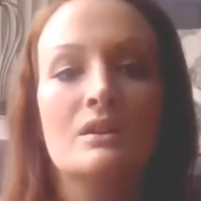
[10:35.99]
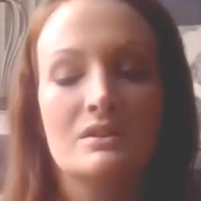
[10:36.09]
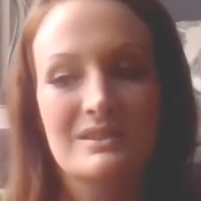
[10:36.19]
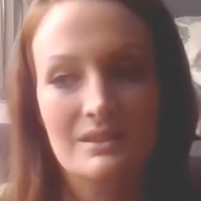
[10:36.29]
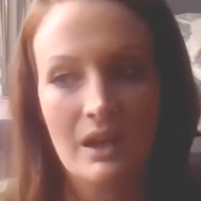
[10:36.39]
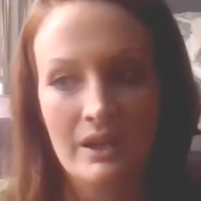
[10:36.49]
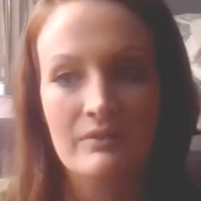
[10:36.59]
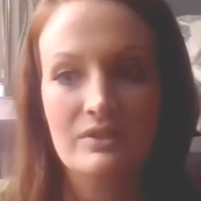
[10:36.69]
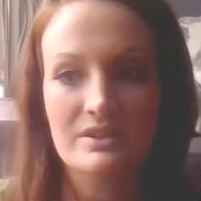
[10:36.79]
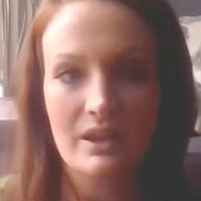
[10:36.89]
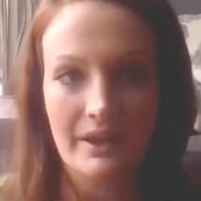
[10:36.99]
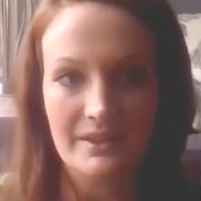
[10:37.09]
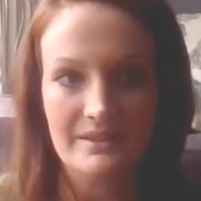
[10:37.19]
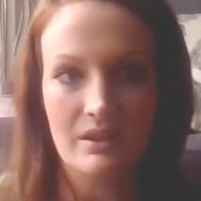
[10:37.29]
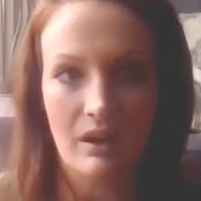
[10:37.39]
This kind of does an
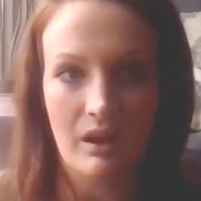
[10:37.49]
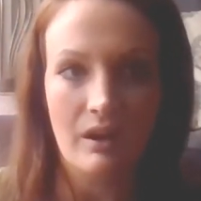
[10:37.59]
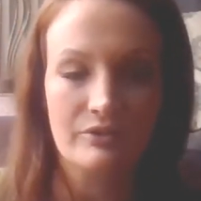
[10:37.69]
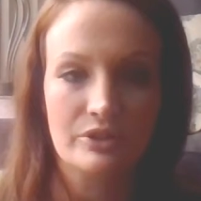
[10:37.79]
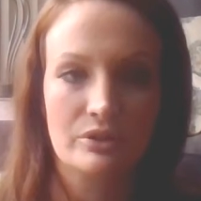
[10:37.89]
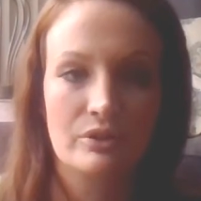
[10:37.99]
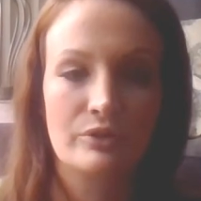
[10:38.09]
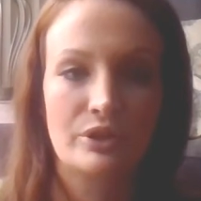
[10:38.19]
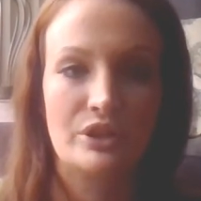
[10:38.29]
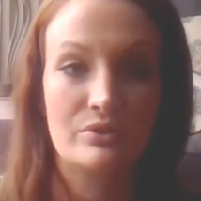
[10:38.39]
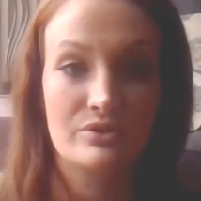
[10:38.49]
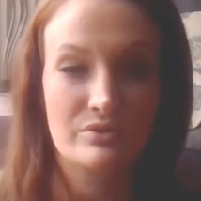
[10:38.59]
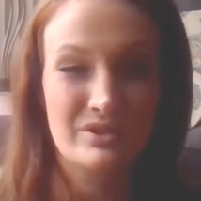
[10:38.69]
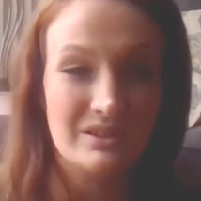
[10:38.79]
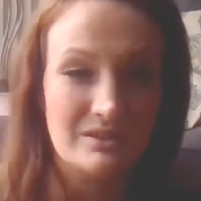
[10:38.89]
icy hot feel for you. So
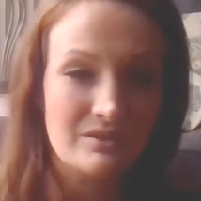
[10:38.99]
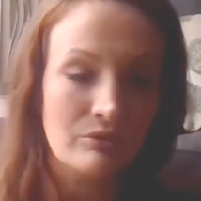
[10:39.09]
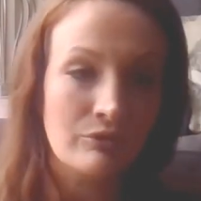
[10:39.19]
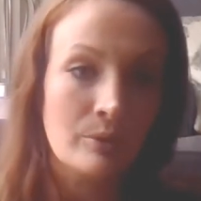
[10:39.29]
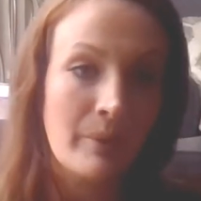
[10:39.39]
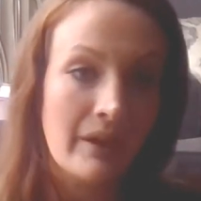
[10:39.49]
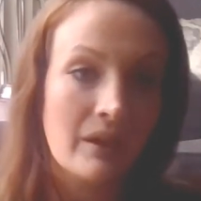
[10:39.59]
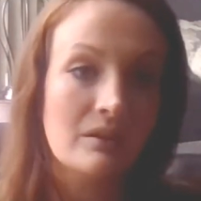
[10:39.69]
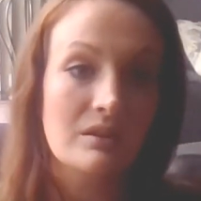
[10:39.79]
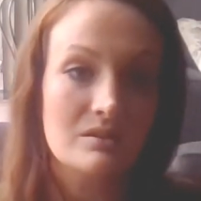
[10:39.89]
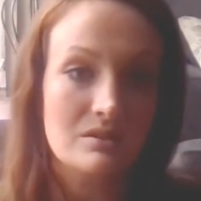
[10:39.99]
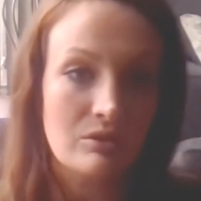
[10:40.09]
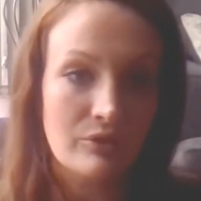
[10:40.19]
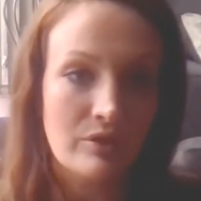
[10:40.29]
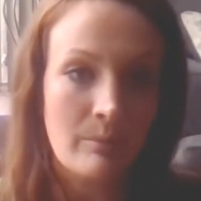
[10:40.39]
it is good for pain, it is
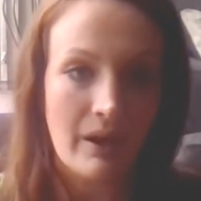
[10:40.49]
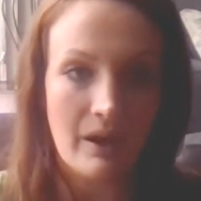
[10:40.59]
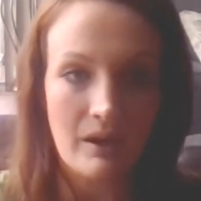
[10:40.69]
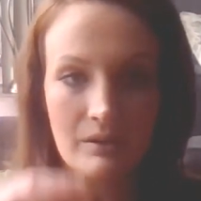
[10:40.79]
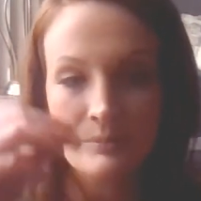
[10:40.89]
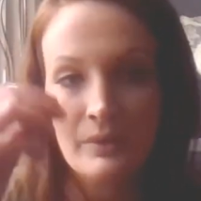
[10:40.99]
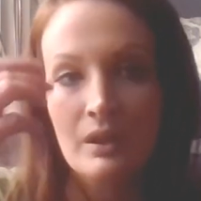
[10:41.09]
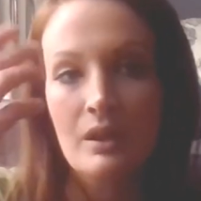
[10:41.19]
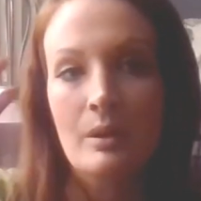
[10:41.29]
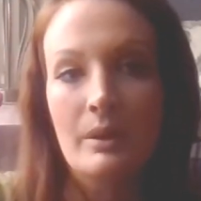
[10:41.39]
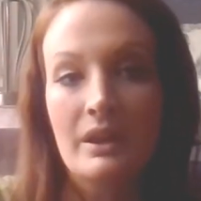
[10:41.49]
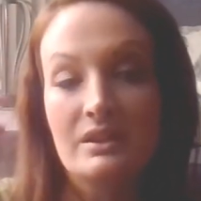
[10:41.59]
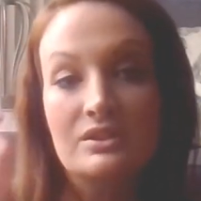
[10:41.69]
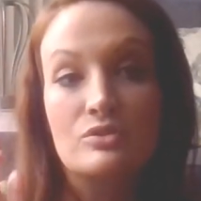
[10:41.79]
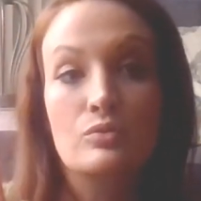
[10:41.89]
good for the back, and it
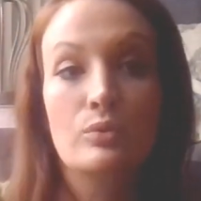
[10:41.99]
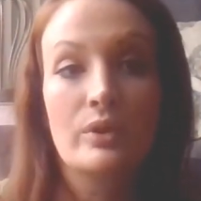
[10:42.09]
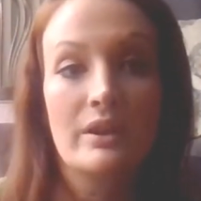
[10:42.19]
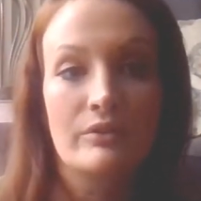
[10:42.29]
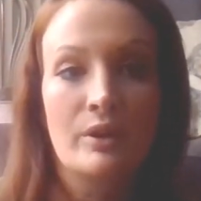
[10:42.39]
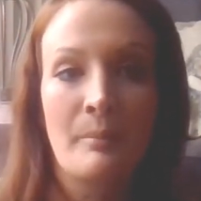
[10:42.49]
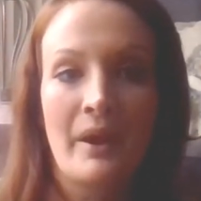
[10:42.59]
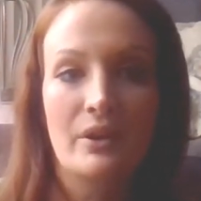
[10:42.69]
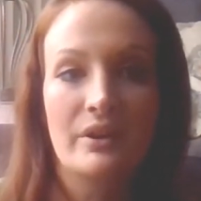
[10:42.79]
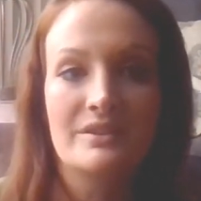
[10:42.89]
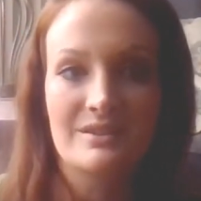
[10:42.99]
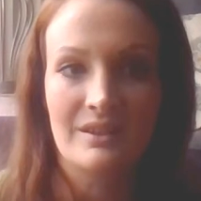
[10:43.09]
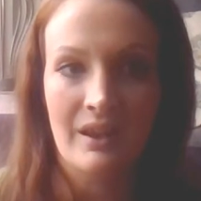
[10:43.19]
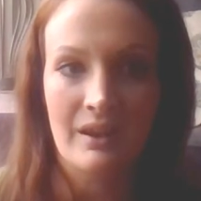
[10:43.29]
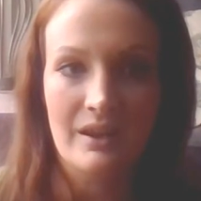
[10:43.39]
is great for migraines
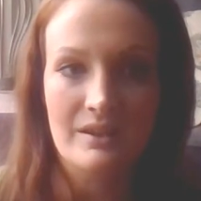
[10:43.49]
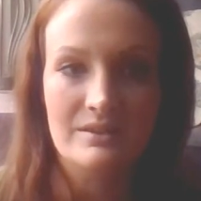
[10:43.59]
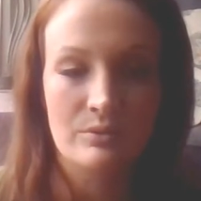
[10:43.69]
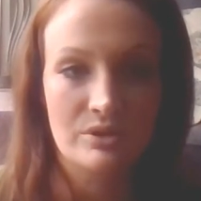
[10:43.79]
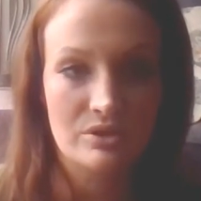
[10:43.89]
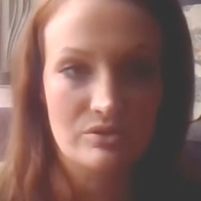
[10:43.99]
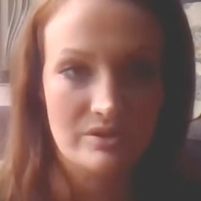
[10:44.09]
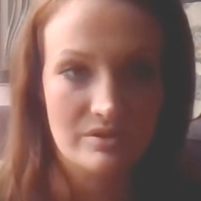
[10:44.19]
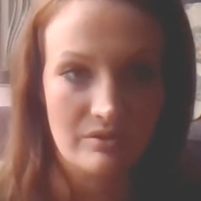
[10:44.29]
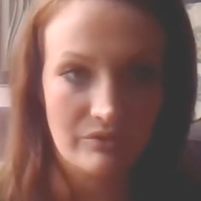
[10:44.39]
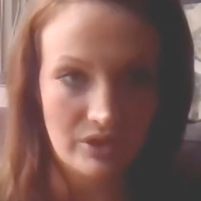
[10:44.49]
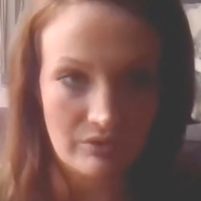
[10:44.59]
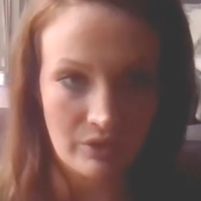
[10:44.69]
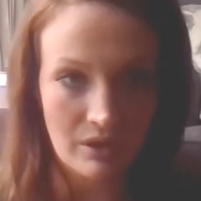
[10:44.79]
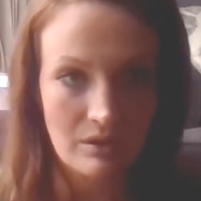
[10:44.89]
and headaches, and it reduces the
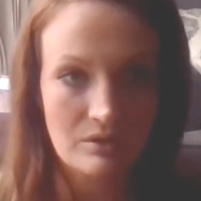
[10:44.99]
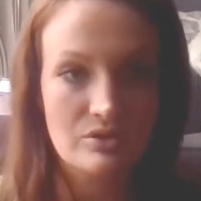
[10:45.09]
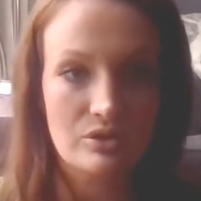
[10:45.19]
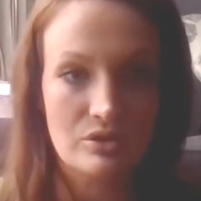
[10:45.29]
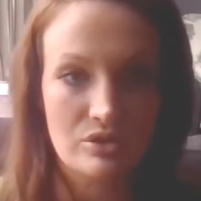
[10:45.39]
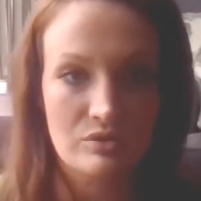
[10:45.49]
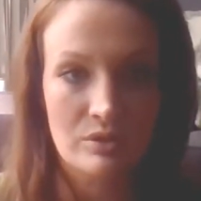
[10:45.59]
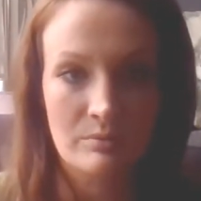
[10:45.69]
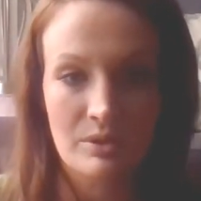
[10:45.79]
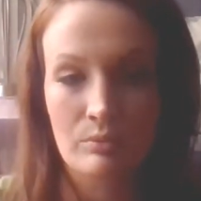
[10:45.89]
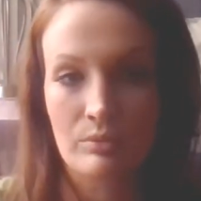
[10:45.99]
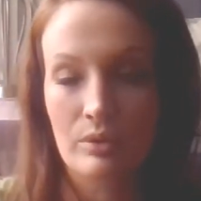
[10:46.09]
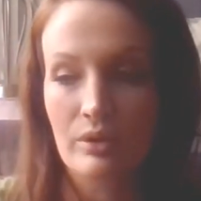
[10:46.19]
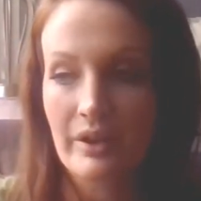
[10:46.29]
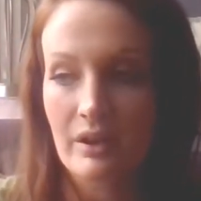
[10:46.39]
fever. So you just want to be
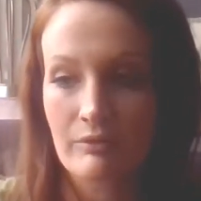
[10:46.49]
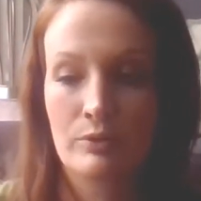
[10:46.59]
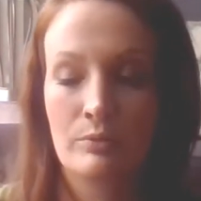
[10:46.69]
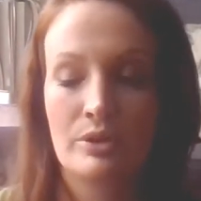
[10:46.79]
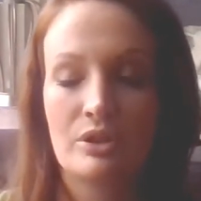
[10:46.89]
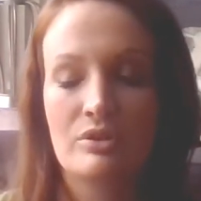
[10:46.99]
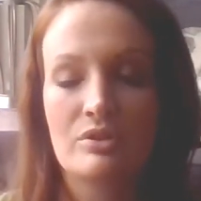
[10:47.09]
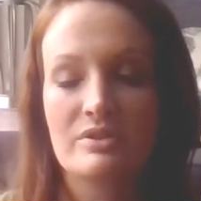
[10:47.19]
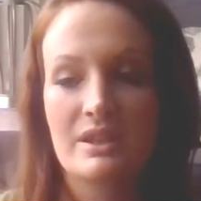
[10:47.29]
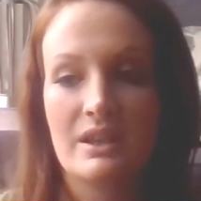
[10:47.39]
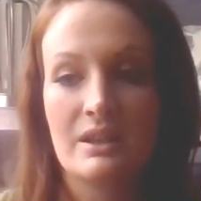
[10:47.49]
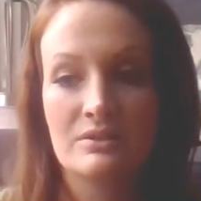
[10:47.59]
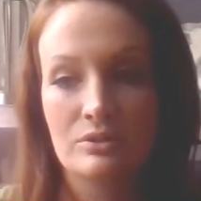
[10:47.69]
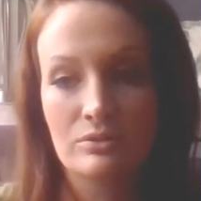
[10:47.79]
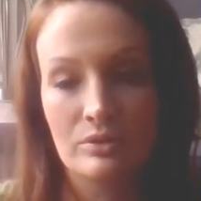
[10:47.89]
real careful when you use it and
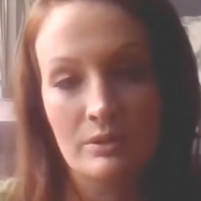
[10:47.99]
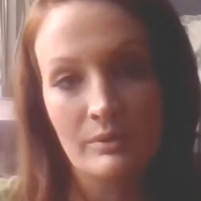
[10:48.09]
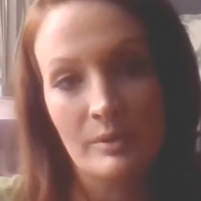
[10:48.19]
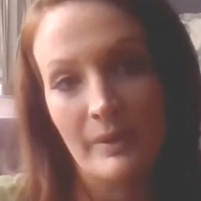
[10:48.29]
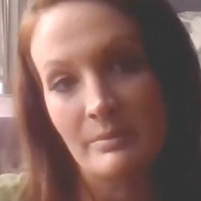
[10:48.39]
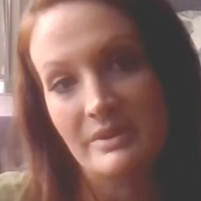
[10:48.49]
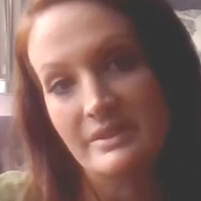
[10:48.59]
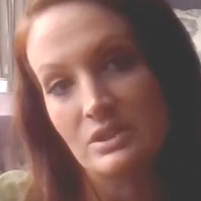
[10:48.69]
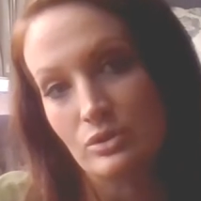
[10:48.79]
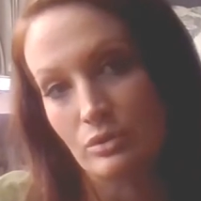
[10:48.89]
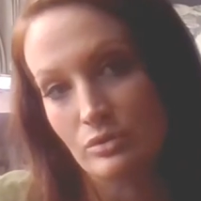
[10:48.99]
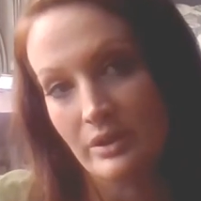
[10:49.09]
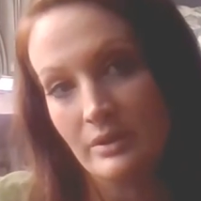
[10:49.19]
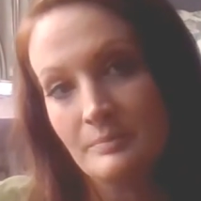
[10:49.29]
dilute it with babies and children.